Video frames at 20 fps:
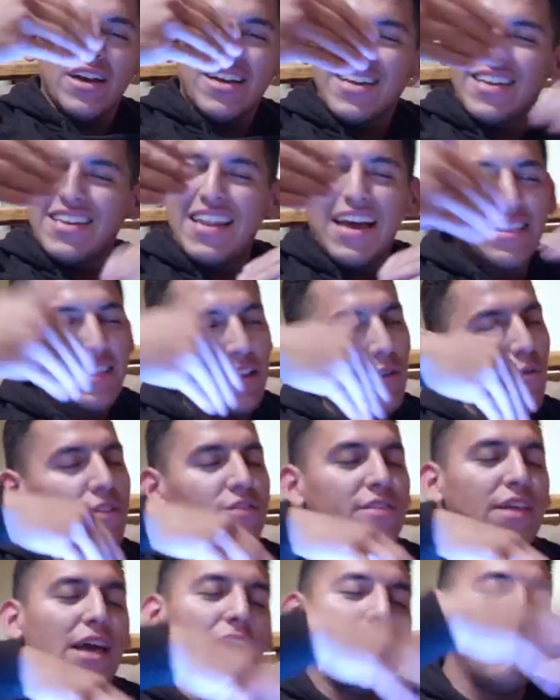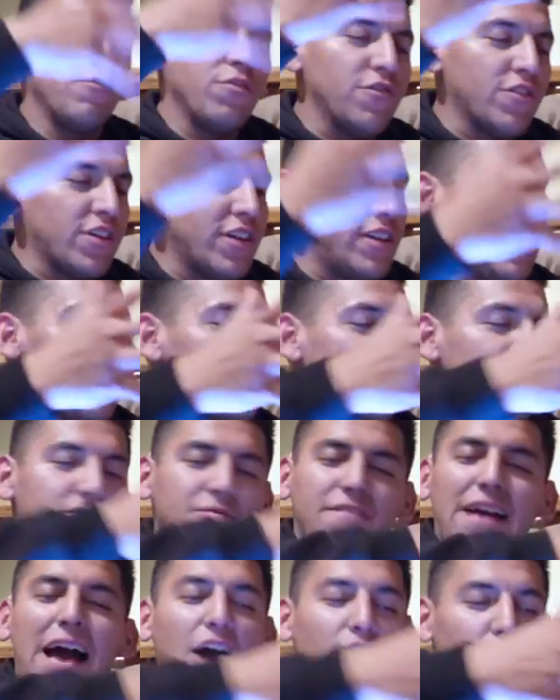connected with them, you've connected
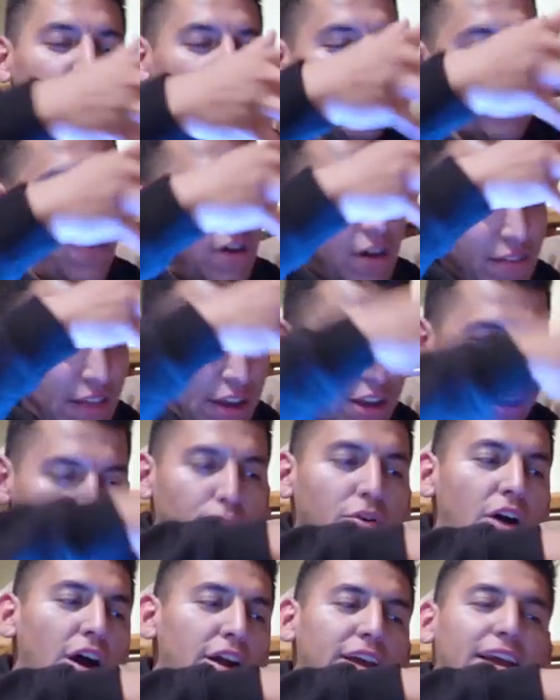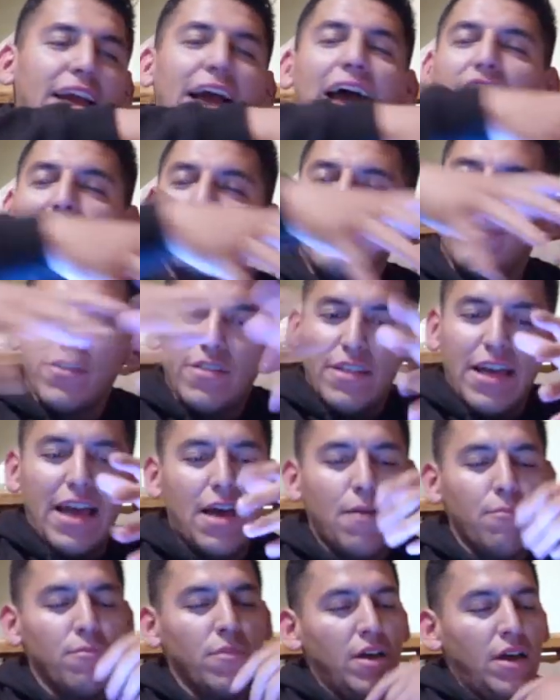value that your product has for
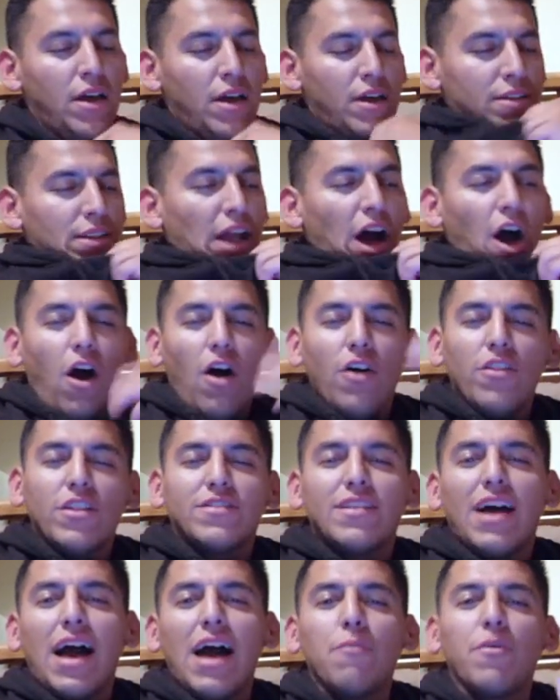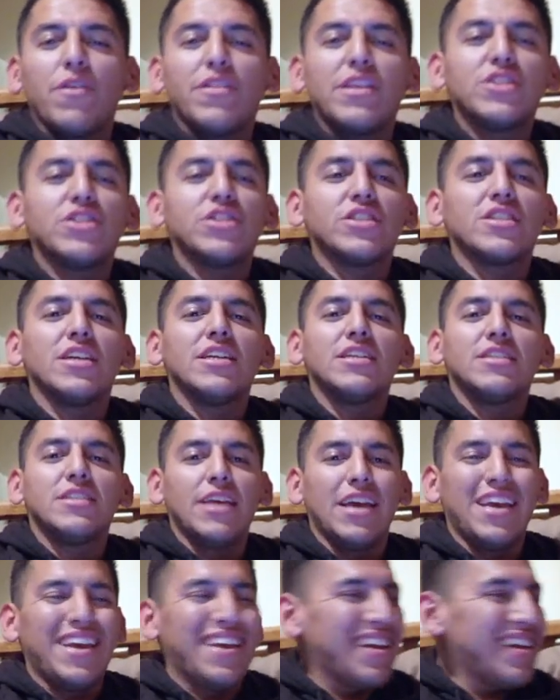them. Not all the time are they just gonna
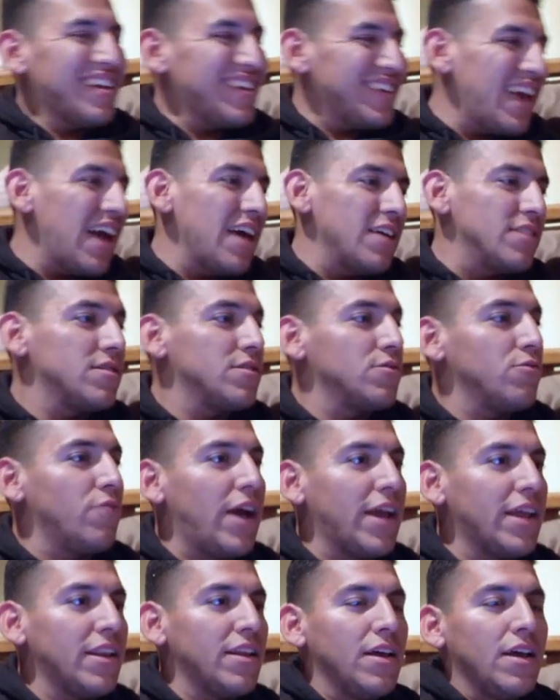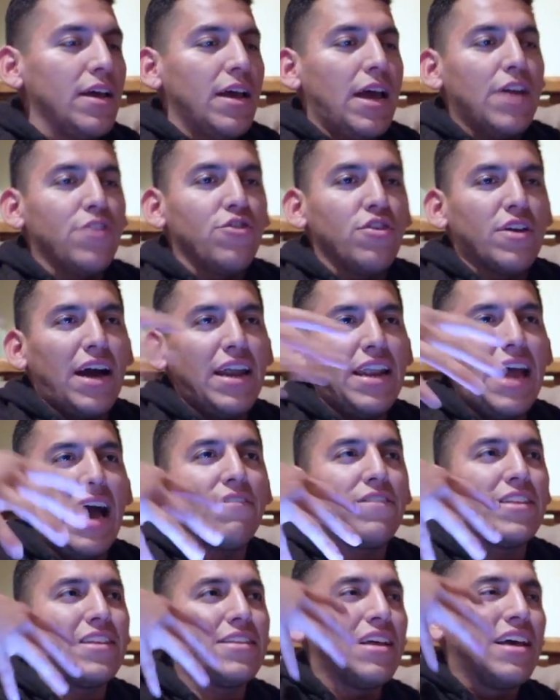say yes, right? And you kind of
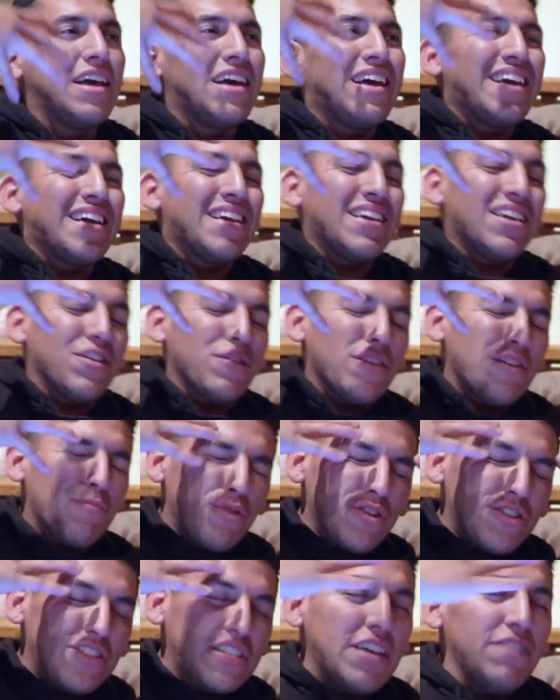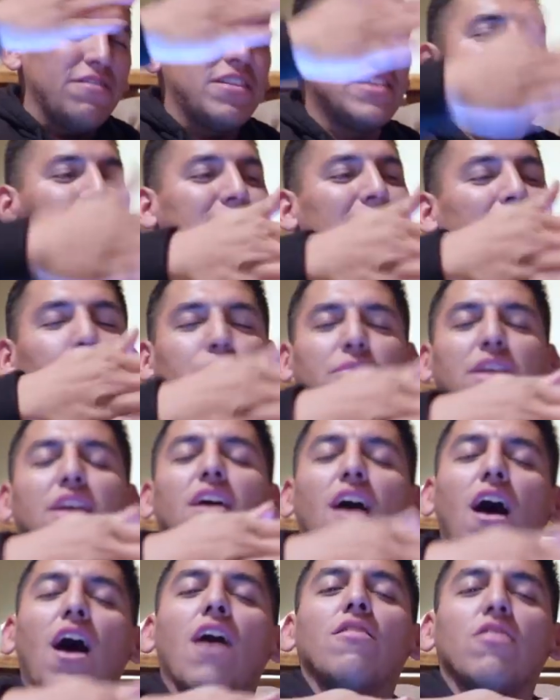have to perceive the same thing
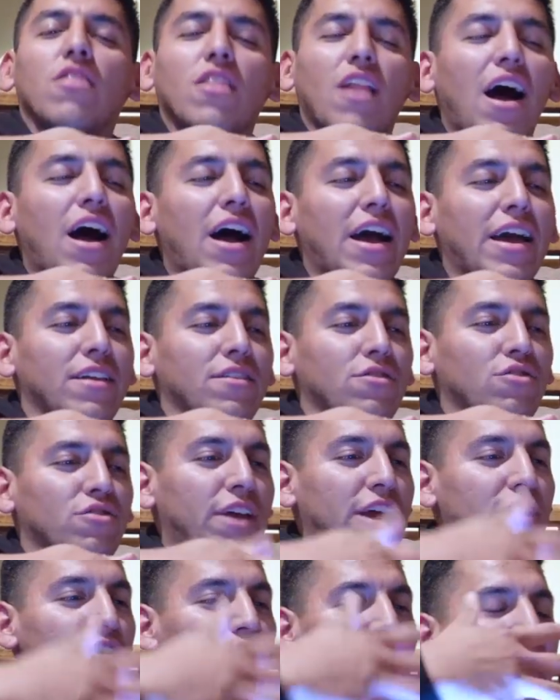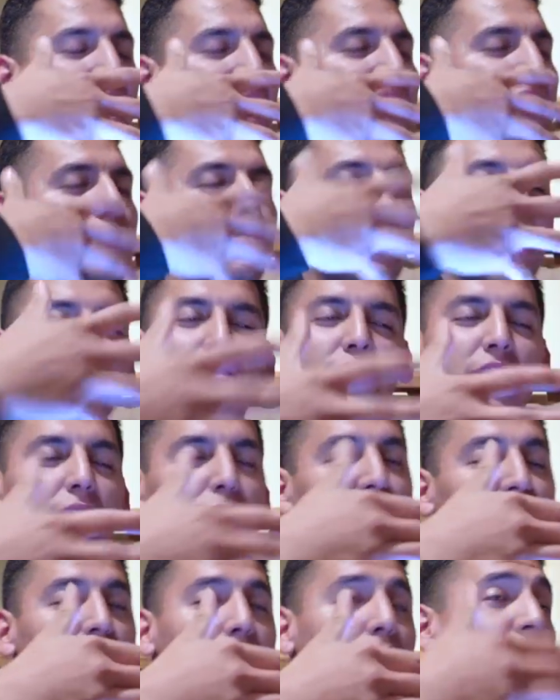online, okay? You can't expect for them just to